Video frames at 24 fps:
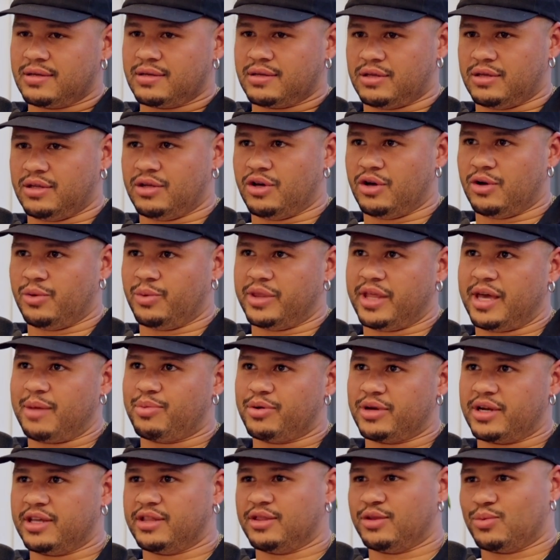You know, when they
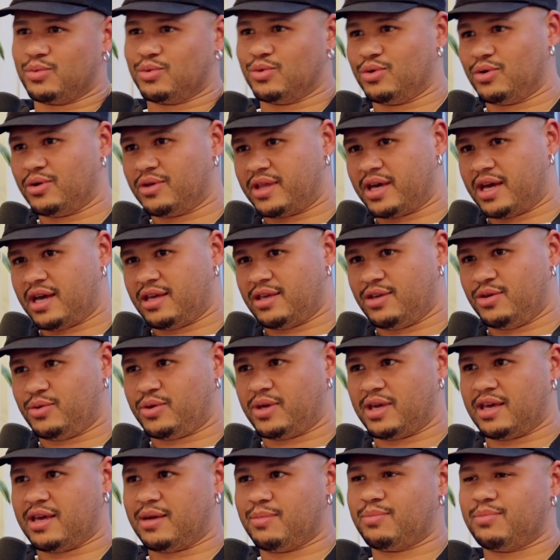put in the rule that you
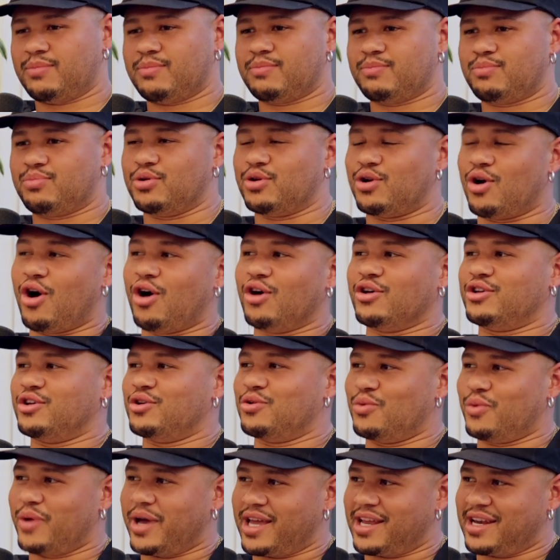can't put all
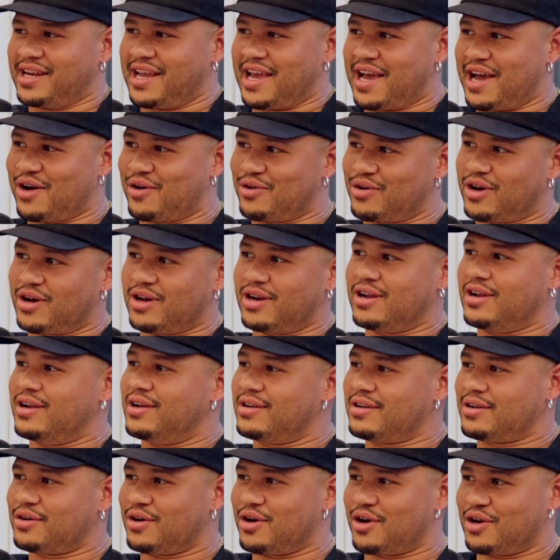your weight down
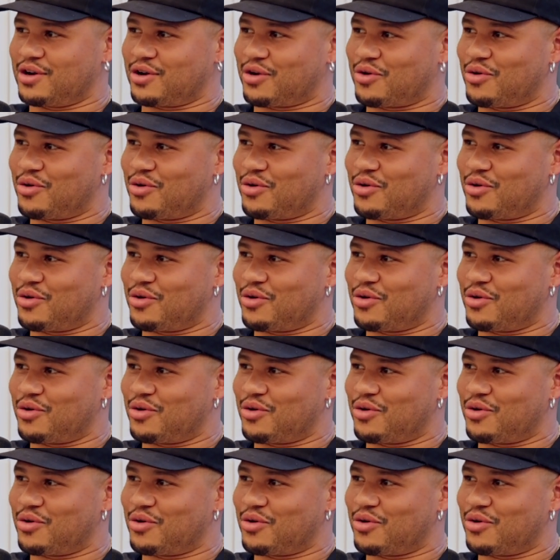on a